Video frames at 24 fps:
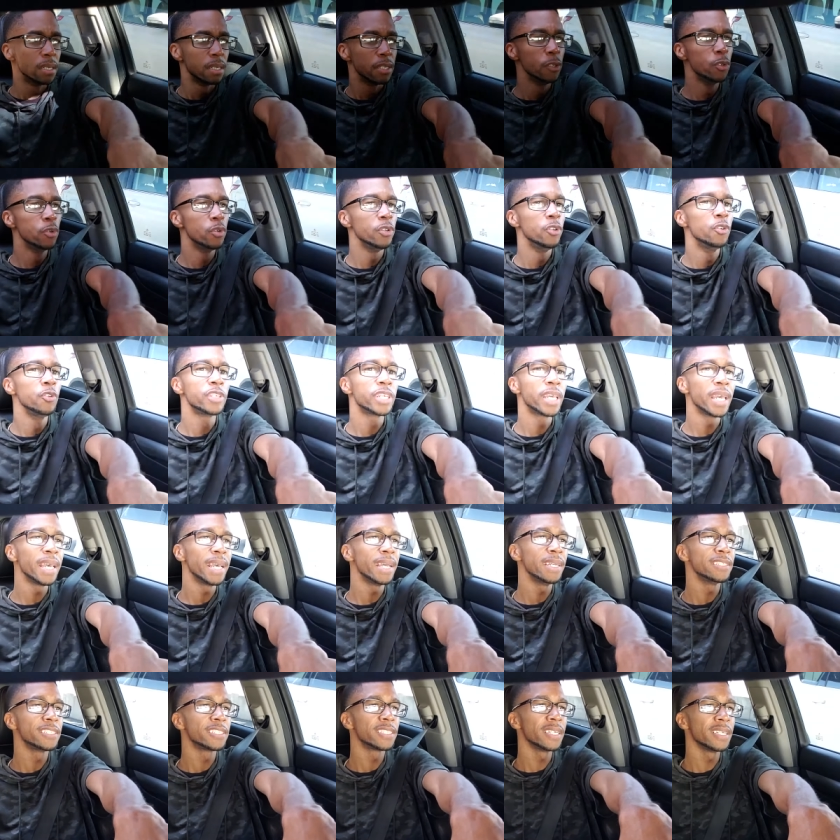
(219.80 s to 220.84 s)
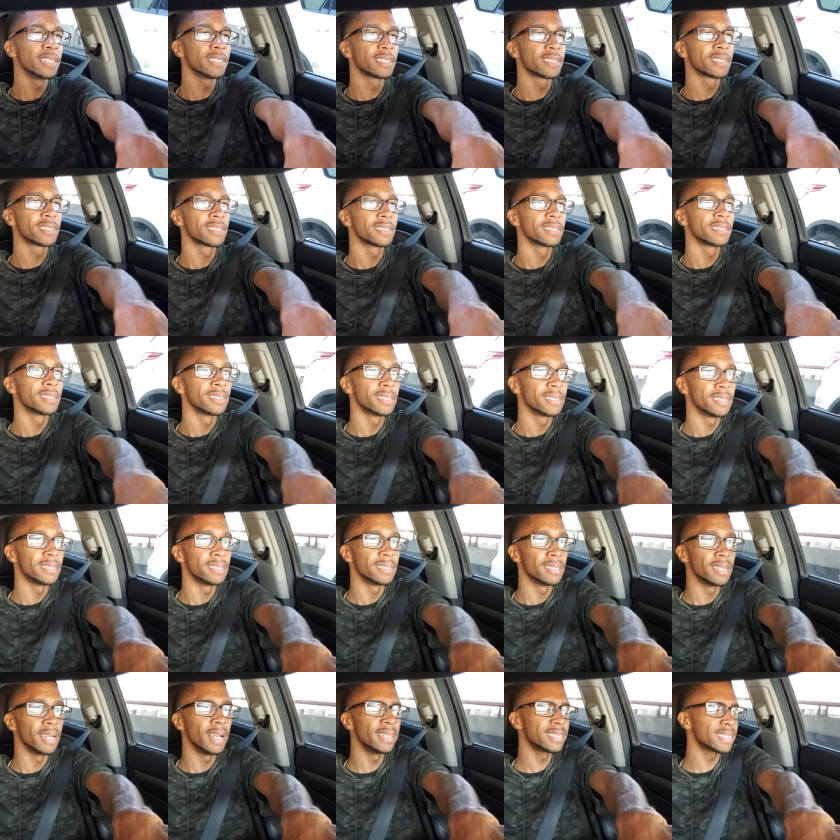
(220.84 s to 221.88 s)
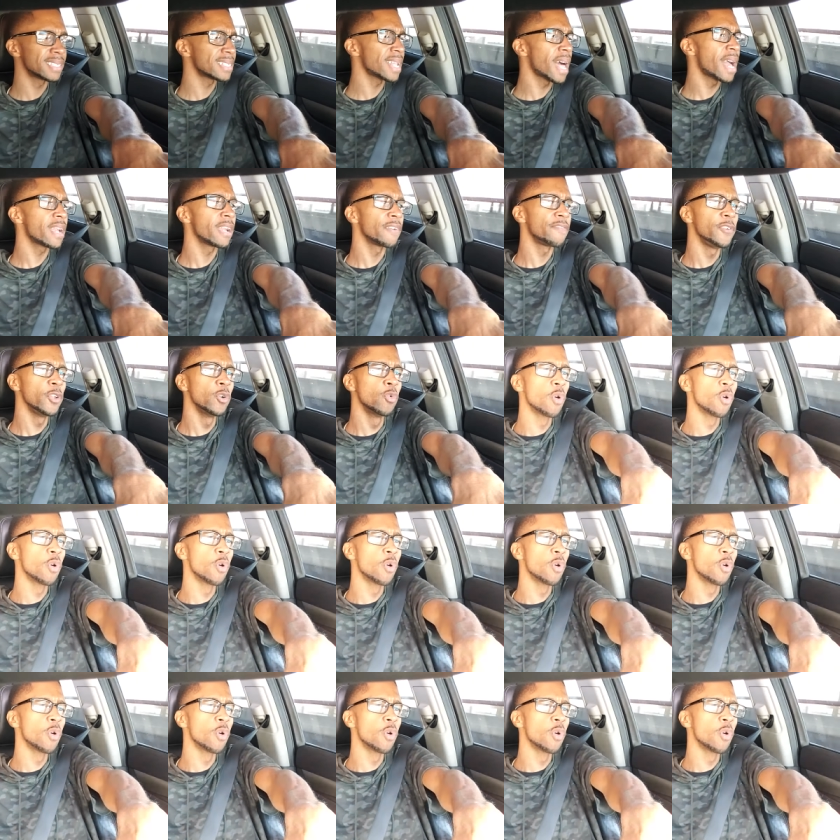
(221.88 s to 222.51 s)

you, you can't just, it's just like if you